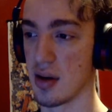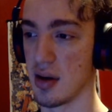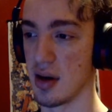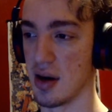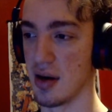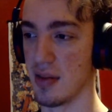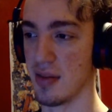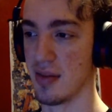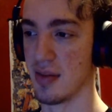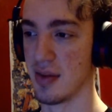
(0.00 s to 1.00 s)

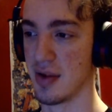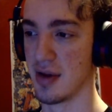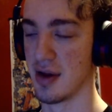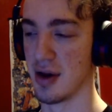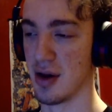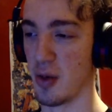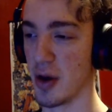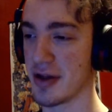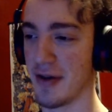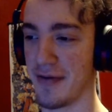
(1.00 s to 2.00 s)
Um,
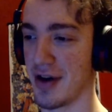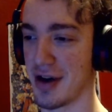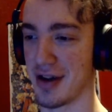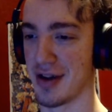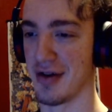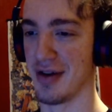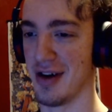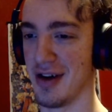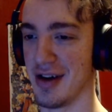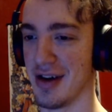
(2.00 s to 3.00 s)
what the fuck is going
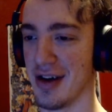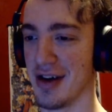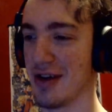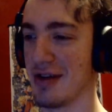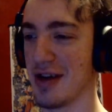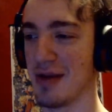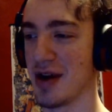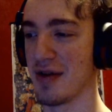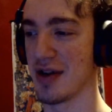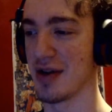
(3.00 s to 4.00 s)
on here? You know what? I'm
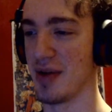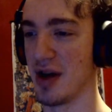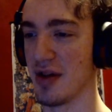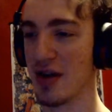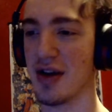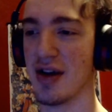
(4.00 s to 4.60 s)
not even gonna bother.